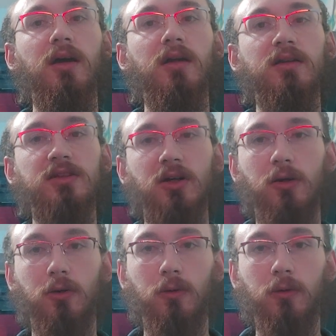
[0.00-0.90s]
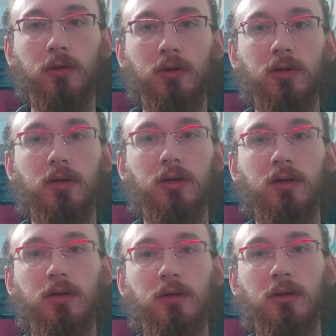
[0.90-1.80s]
And so
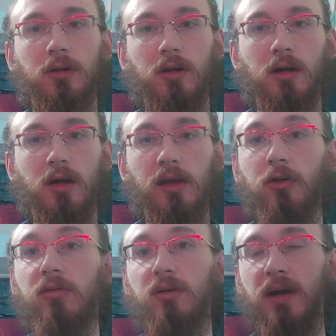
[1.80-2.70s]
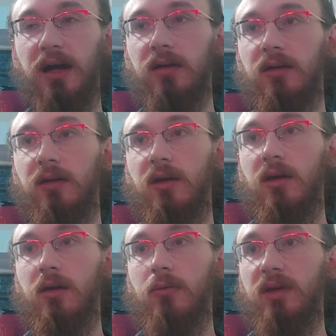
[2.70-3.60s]
I load up the Mac,
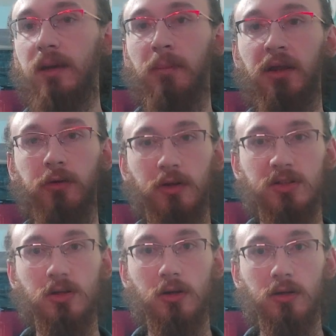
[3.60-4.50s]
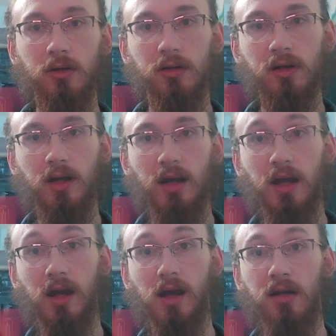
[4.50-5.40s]
we get Blender installed,
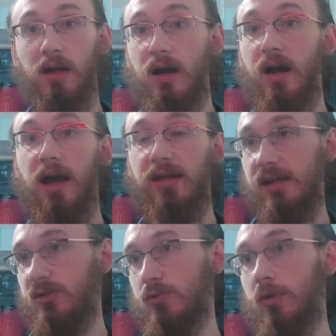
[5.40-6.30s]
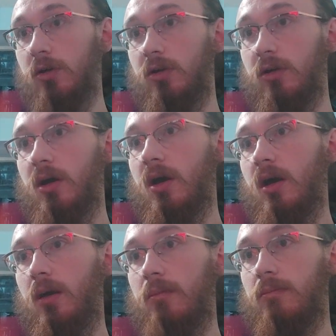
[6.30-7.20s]
and I get to work.
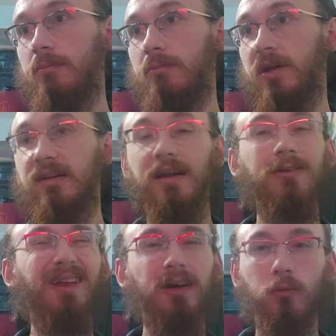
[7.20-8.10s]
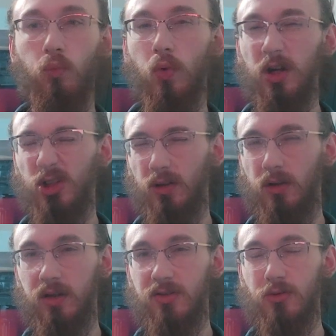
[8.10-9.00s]
Because I don't like watching a
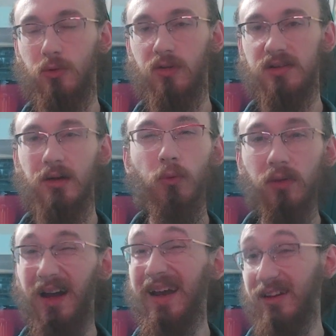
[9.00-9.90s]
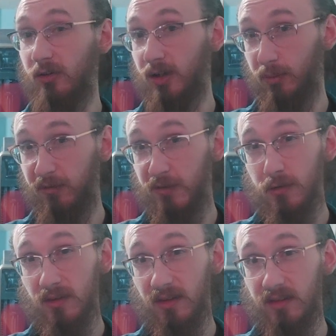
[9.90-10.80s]
lot of tutorials. I won't lie, I had to look up a few
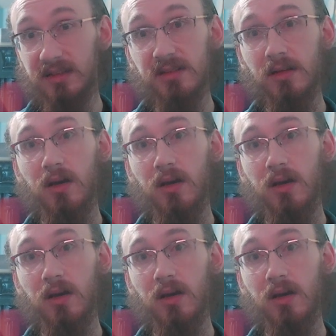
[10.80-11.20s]
things,